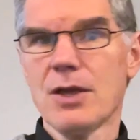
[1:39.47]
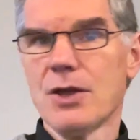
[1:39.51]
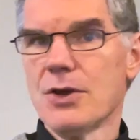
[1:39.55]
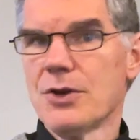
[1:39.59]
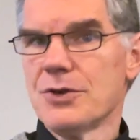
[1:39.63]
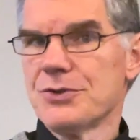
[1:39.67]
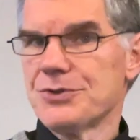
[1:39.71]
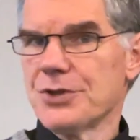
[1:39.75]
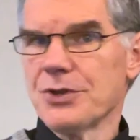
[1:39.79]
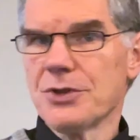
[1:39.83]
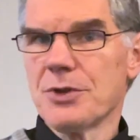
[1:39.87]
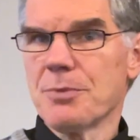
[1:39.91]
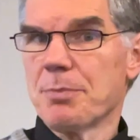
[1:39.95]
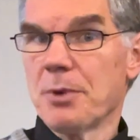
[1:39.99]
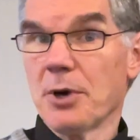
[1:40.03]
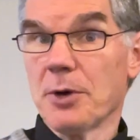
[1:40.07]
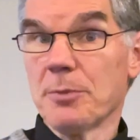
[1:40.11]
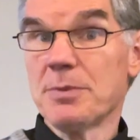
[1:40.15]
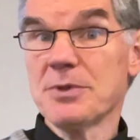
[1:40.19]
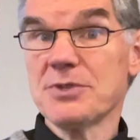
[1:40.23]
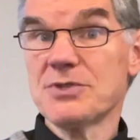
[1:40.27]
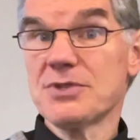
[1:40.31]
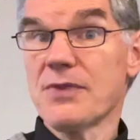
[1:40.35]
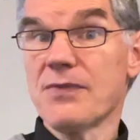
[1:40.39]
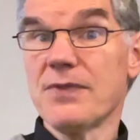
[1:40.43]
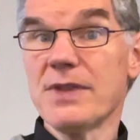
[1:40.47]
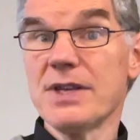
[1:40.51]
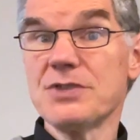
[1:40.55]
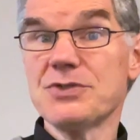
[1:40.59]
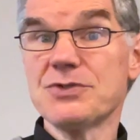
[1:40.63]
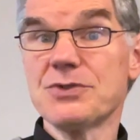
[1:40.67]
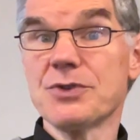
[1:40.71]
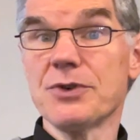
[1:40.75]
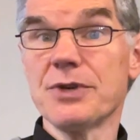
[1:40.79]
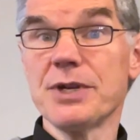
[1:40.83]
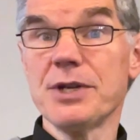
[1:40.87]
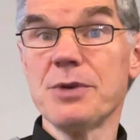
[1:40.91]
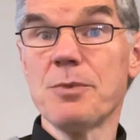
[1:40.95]
So the purpose of these
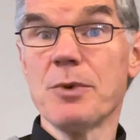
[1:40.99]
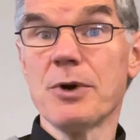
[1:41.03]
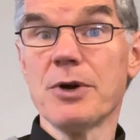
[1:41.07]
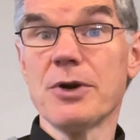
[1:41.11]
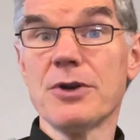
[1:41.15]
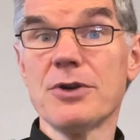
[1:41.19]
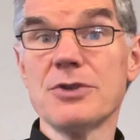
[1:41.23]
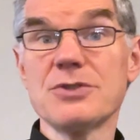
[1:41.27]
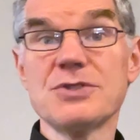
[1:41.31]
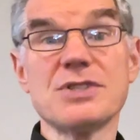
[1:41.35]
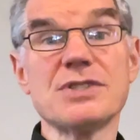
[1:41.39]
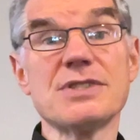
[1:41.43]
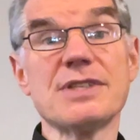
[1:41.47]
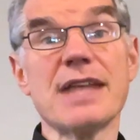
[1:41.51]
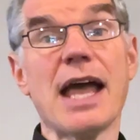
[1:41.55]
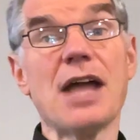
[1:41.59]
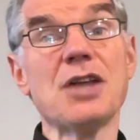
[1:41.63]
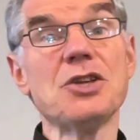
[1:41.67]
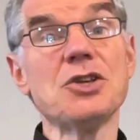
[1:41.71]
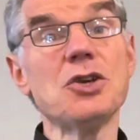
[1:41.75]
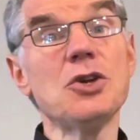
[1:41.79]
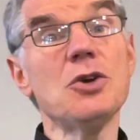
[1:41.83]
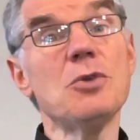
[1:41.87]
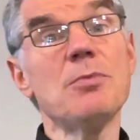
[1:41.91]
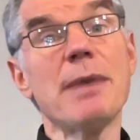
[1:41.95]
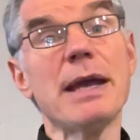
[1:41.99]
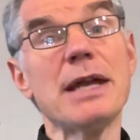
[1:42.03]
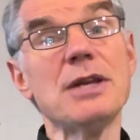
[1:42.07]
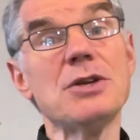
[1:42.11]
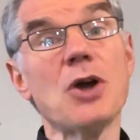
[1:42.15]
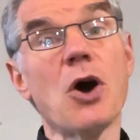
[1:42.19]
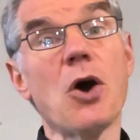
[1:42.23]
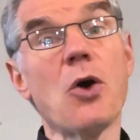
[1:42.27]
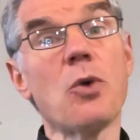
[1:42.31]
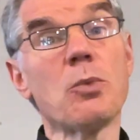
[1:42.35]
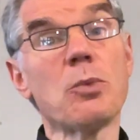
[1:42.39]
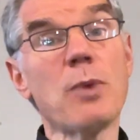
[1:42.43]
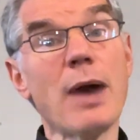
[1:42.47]
30 words is that you may
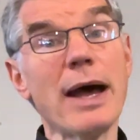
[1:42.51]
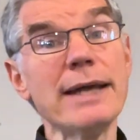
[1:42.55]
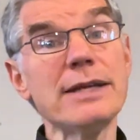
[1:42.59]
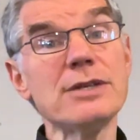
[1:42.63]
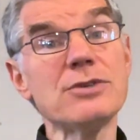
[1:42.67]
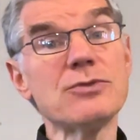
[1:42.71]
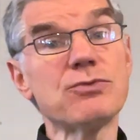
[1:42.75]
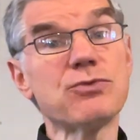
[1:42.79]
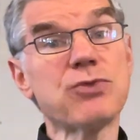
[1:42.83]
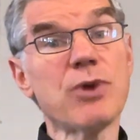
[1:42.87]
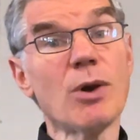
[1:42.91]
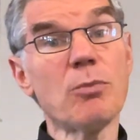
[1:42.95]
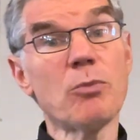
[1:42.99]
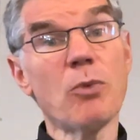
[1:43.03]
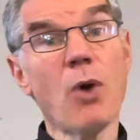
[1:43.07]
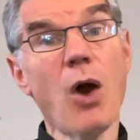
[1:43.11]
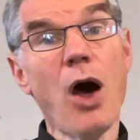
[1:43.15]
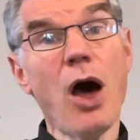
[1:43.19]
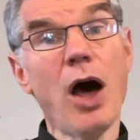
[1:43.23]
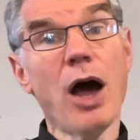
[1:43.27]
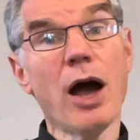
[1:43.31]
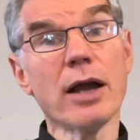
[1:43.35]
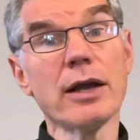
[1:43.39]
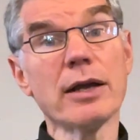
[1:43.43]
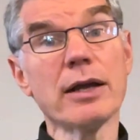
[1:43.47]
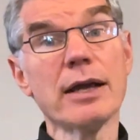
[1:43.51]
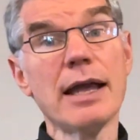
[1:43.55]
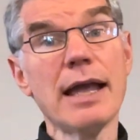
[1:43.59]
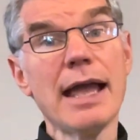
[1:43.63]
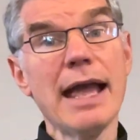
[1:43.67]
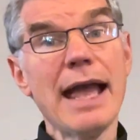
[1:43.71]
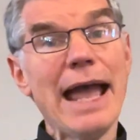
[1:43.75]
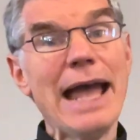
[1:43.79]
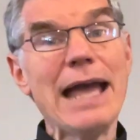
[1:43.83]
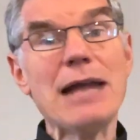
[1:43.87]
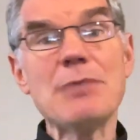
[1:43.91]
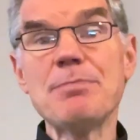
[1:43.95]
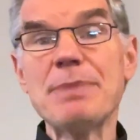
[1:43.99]
know right from wrong
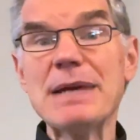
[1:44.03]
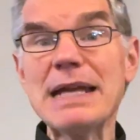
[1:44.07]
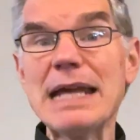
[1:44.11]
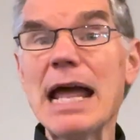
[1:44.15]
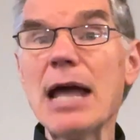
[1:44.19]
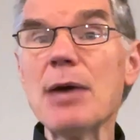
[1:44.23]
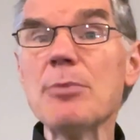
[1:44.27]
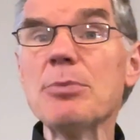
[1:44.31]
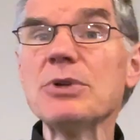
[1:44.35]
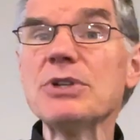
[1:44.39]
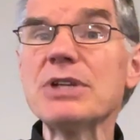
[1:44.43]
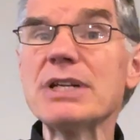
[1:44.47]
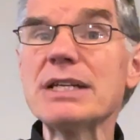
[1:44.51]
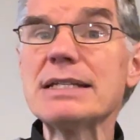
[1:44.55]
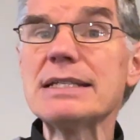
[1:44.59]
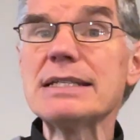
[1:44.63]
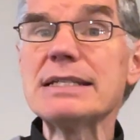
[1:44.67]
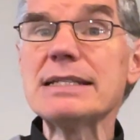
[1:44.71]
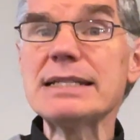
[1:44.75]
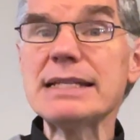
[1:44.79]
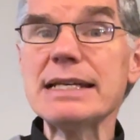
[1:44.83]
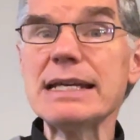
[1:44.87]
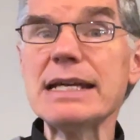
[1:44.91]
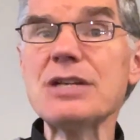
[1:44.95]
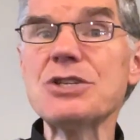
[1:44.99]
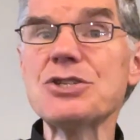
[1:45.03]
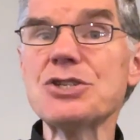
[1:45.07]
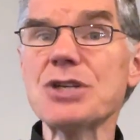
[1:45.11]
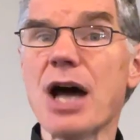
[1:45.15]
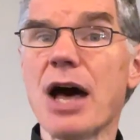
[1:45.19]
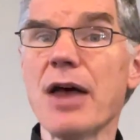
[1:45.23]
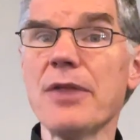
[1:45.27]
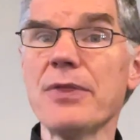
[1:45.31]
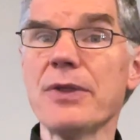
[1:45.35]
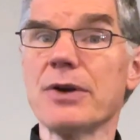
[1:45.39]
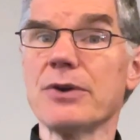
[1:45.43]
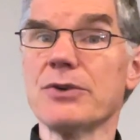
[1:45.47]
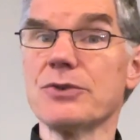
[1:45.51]
and be able to teach
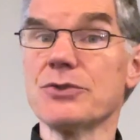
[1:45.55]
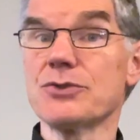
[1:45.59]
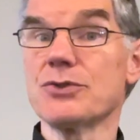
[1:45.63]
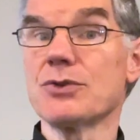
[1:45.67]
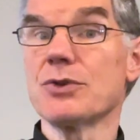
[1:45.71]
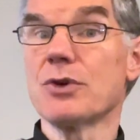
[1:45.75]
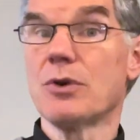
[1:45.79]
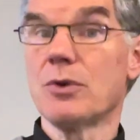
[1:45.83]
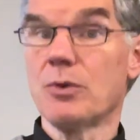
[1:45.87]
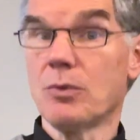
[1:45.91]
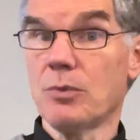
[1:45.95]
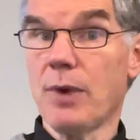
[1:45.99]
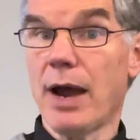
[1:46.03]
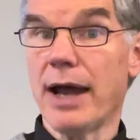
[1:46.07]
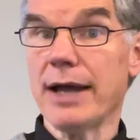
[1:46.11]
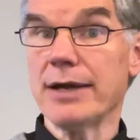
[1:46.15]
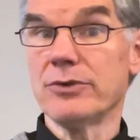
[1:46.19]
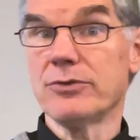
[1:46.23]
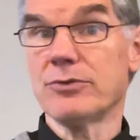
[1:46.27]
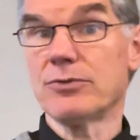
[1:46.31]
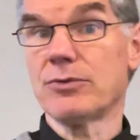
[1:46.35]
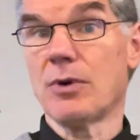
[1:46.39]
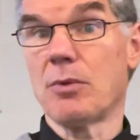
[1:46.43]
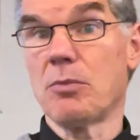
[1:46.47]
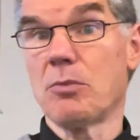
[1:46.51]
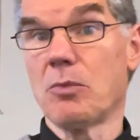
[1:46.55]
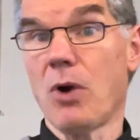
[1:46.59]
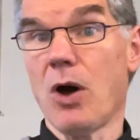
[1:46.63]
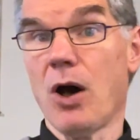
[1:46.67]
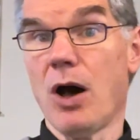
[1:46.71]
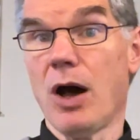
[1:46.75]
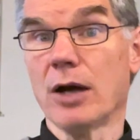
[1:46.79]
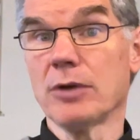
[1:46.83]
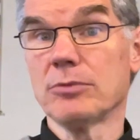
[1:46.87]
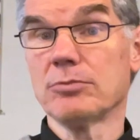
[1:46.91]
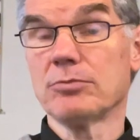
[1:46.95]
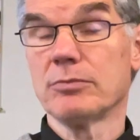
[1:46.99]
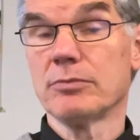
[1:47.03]
others right from
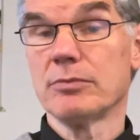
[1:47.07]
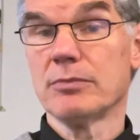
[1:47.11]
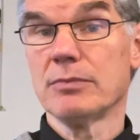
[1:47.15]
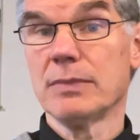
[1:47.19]
wrong.